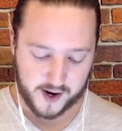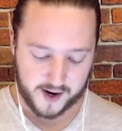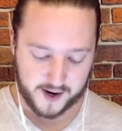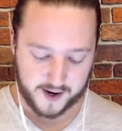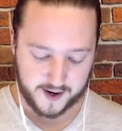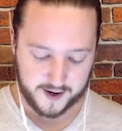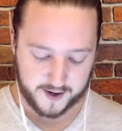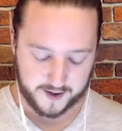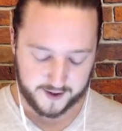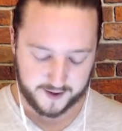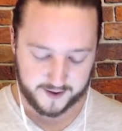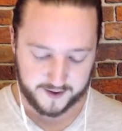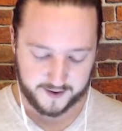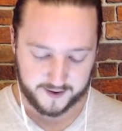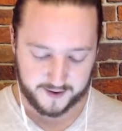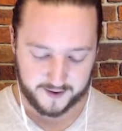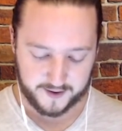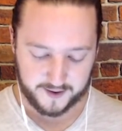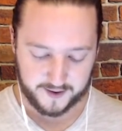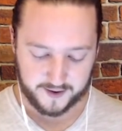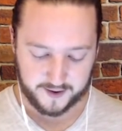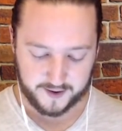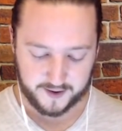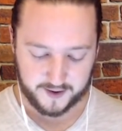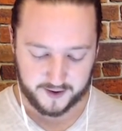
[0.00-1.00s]
uh,
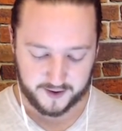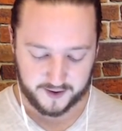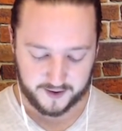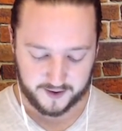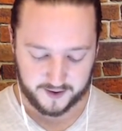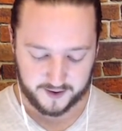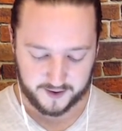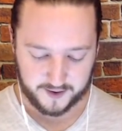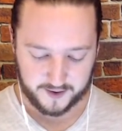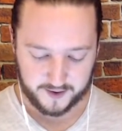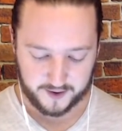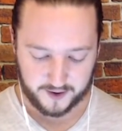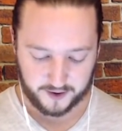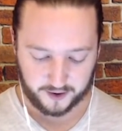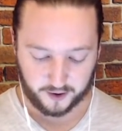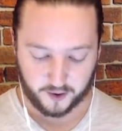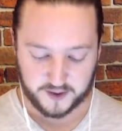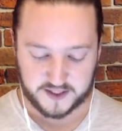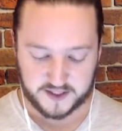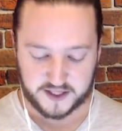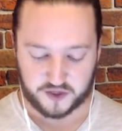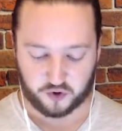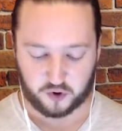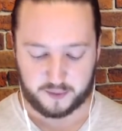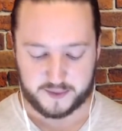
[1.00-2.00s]

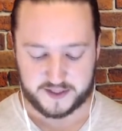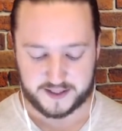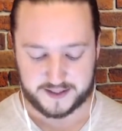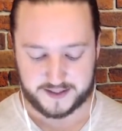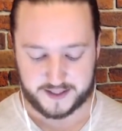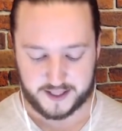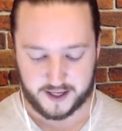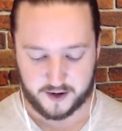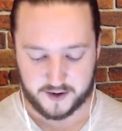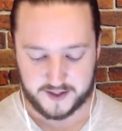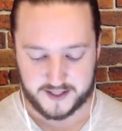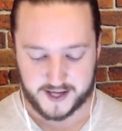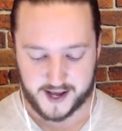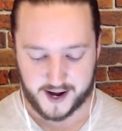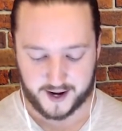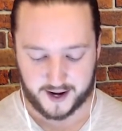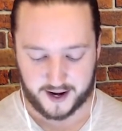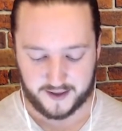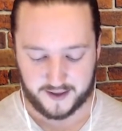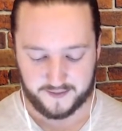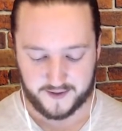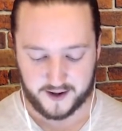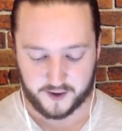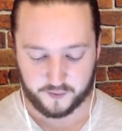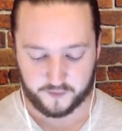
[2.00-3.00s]
use a Three Musketeer deck
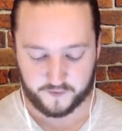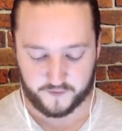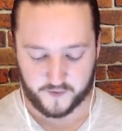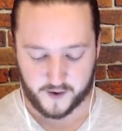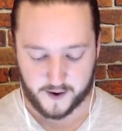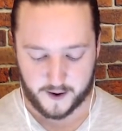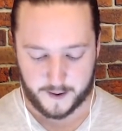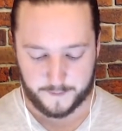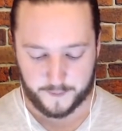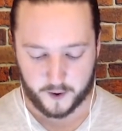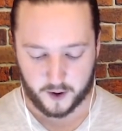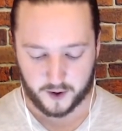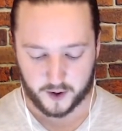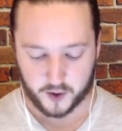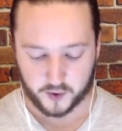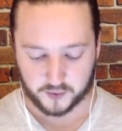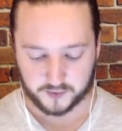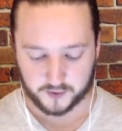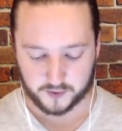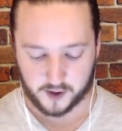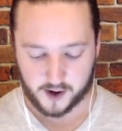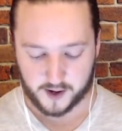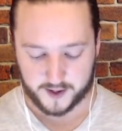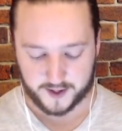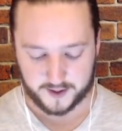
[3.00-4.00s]
and they fireball or
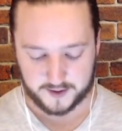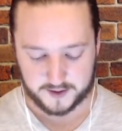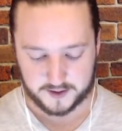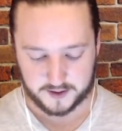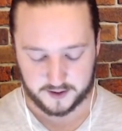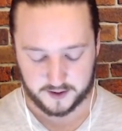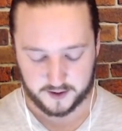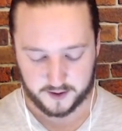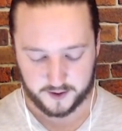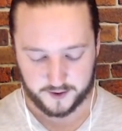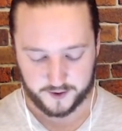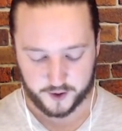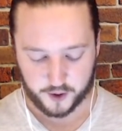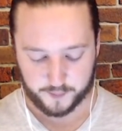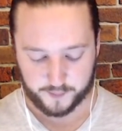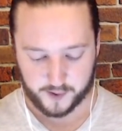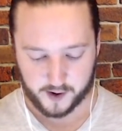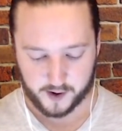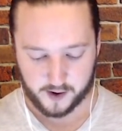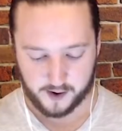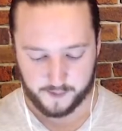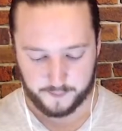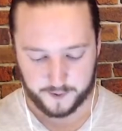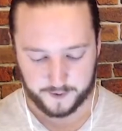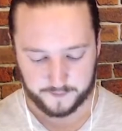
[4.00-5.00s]
rocket your
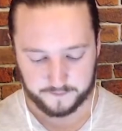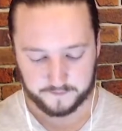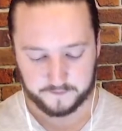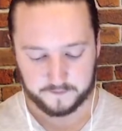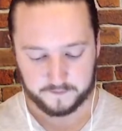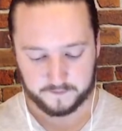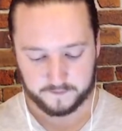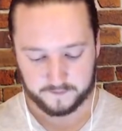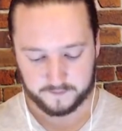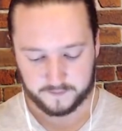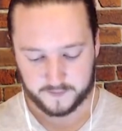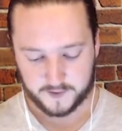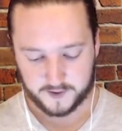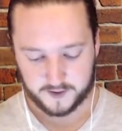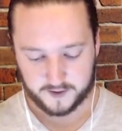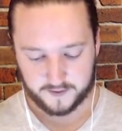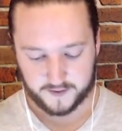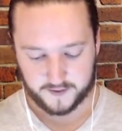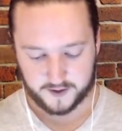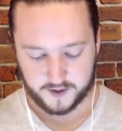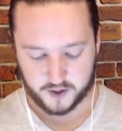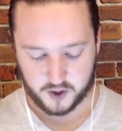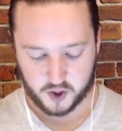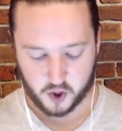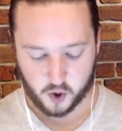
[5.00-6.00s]
pump,
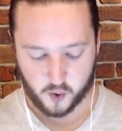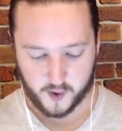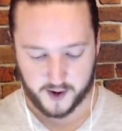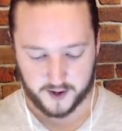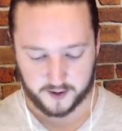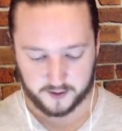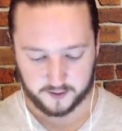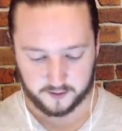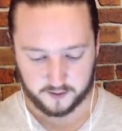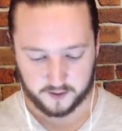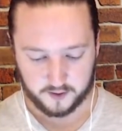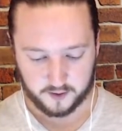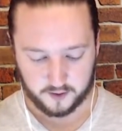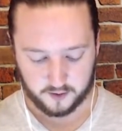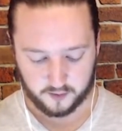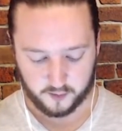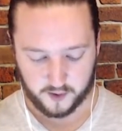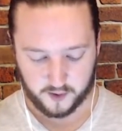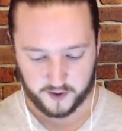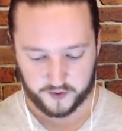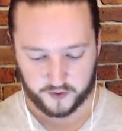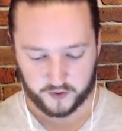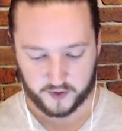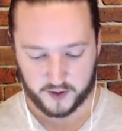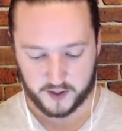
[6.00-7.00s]
then you go in
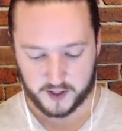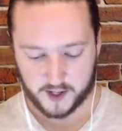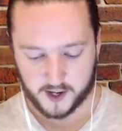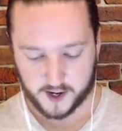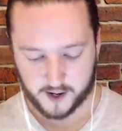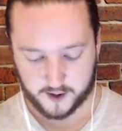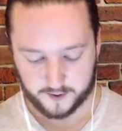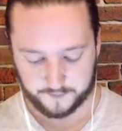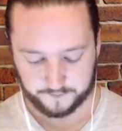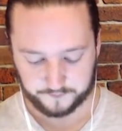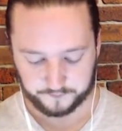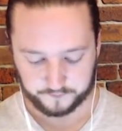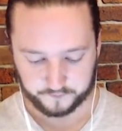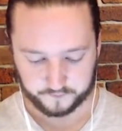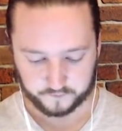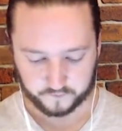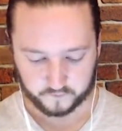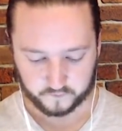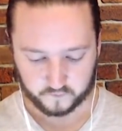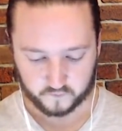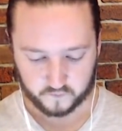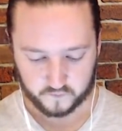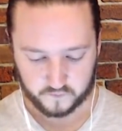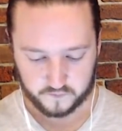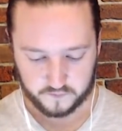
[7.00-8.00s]
with the, um,
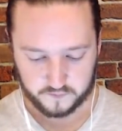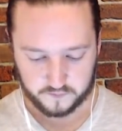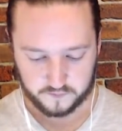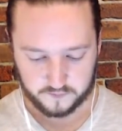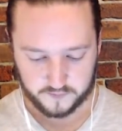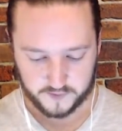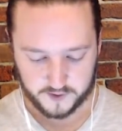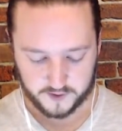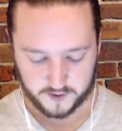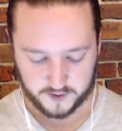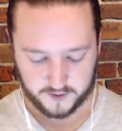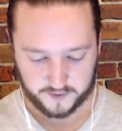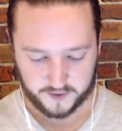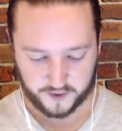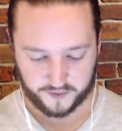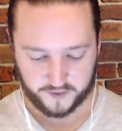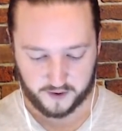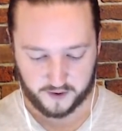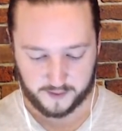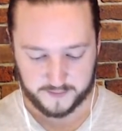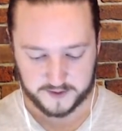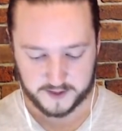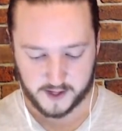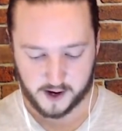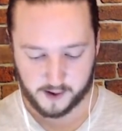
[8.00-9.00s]
the
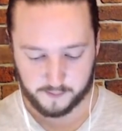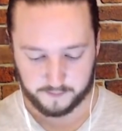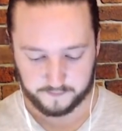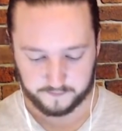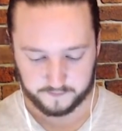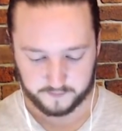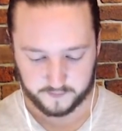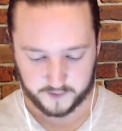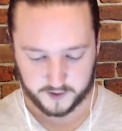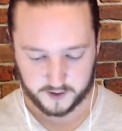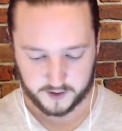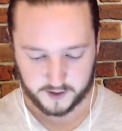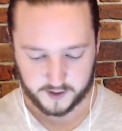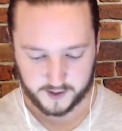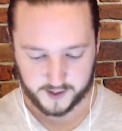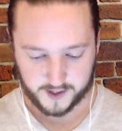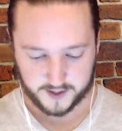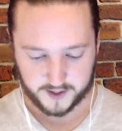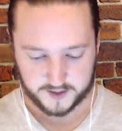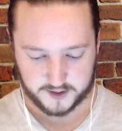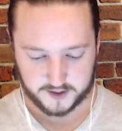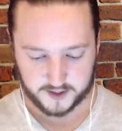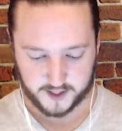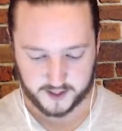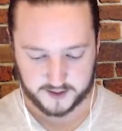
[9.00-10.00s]
thumbs up.
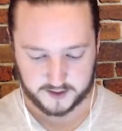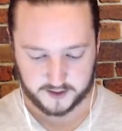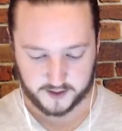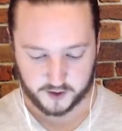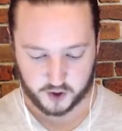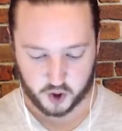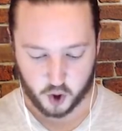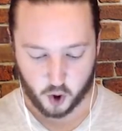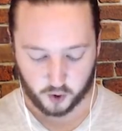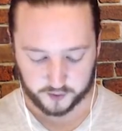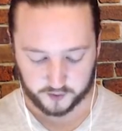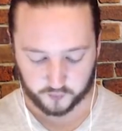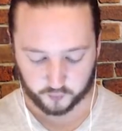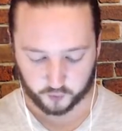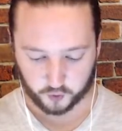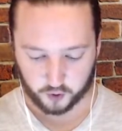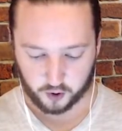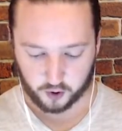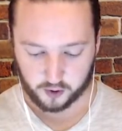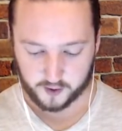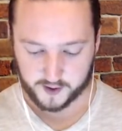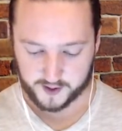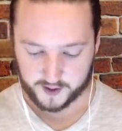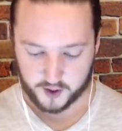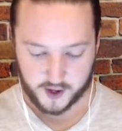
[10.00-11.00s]
It's, it's the golden
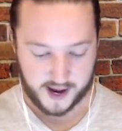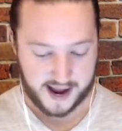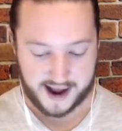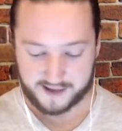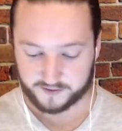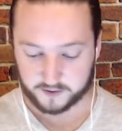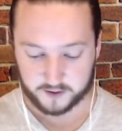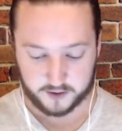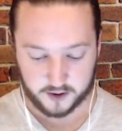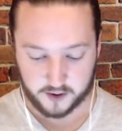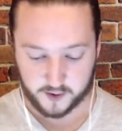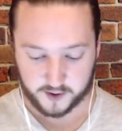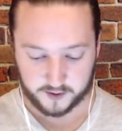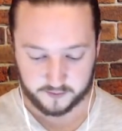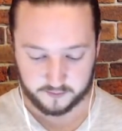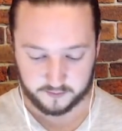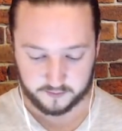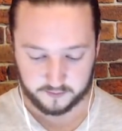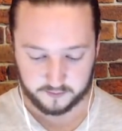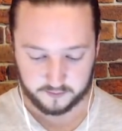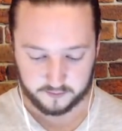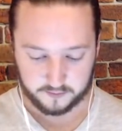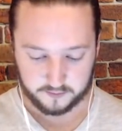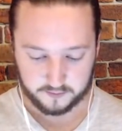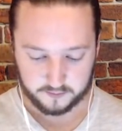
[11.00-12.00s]
rule. You have to do it.
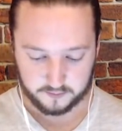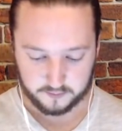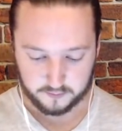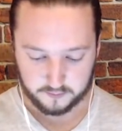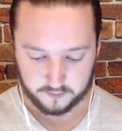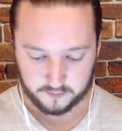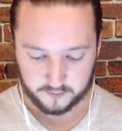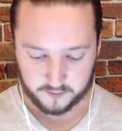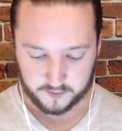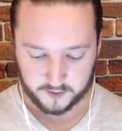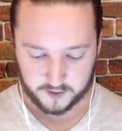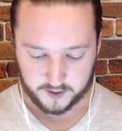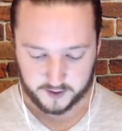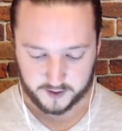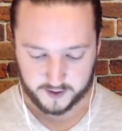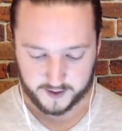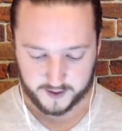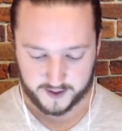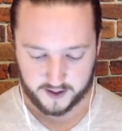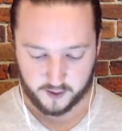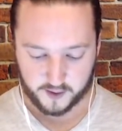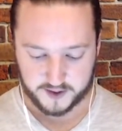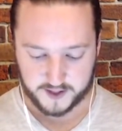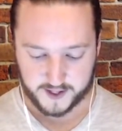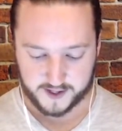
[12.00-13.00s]

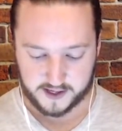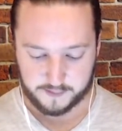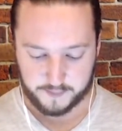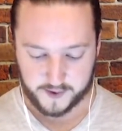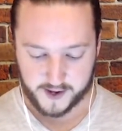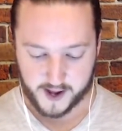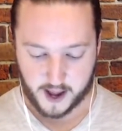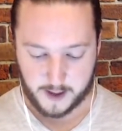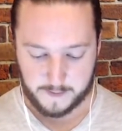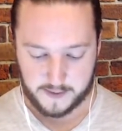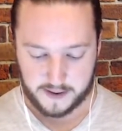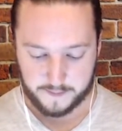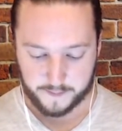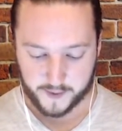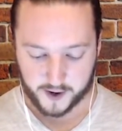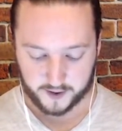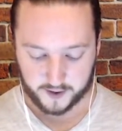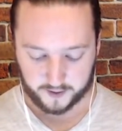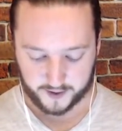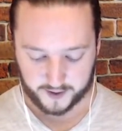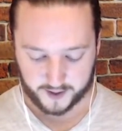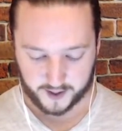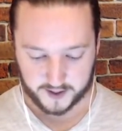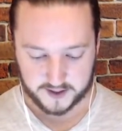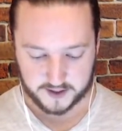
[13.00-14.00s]
I know it's kind of BME,
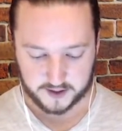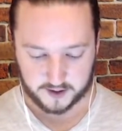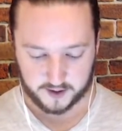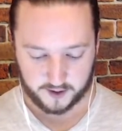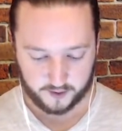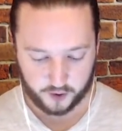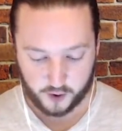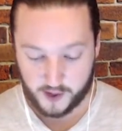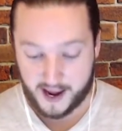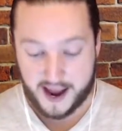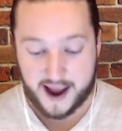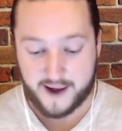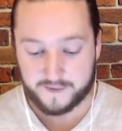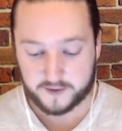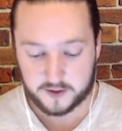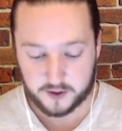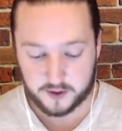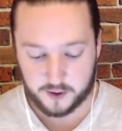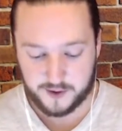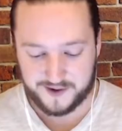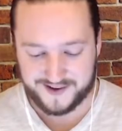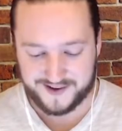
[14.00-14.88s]
but, like, it's... You have to.